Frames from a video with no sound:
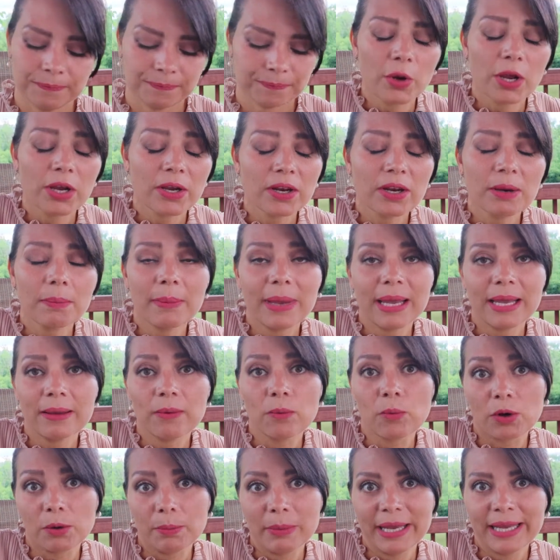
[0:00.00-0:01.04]

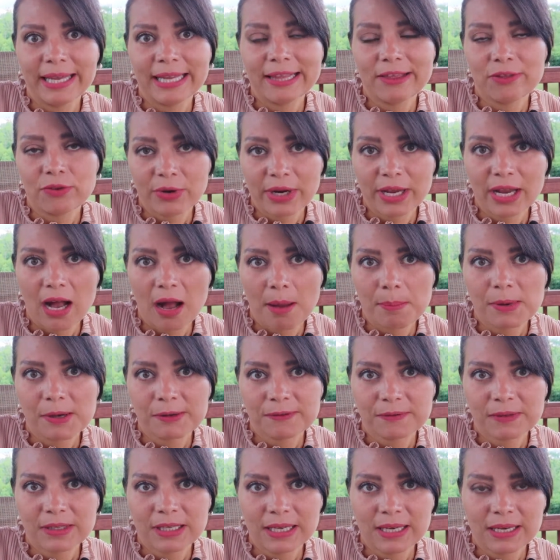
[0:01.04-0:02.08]
We're making 3 cups of